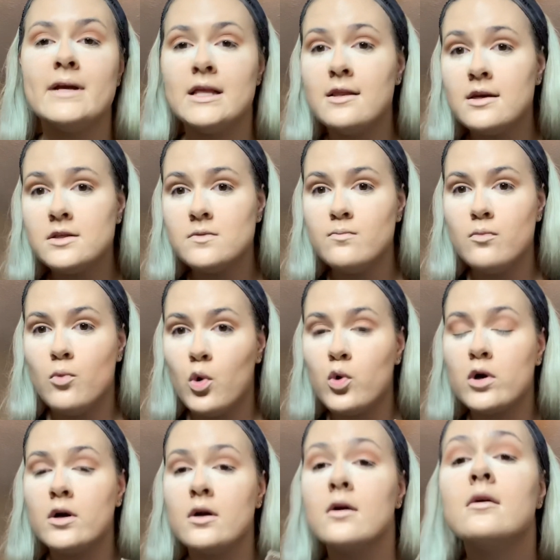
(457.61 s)
It looks
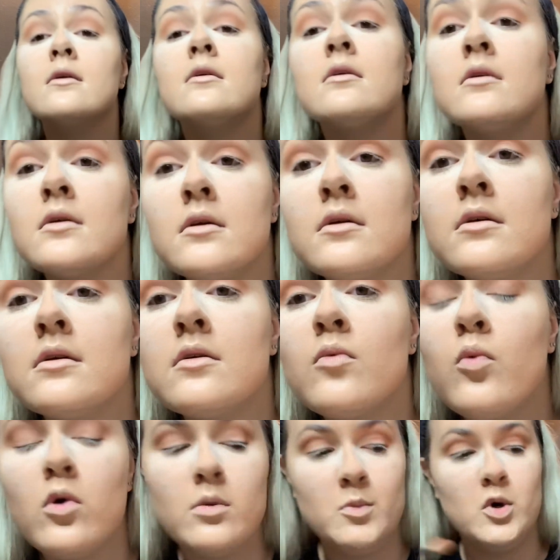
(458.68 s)
more
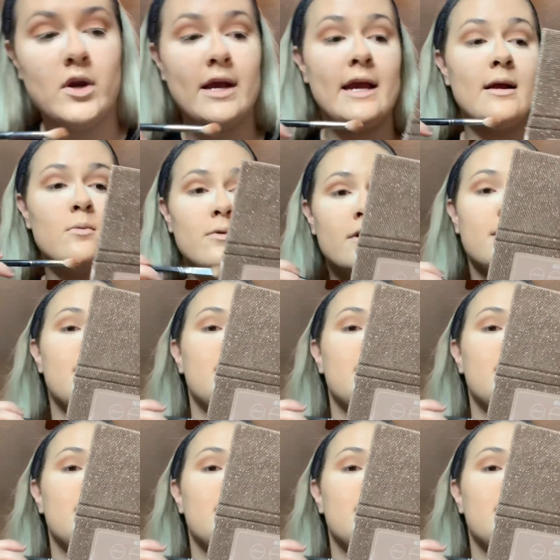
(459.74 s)
warm on camera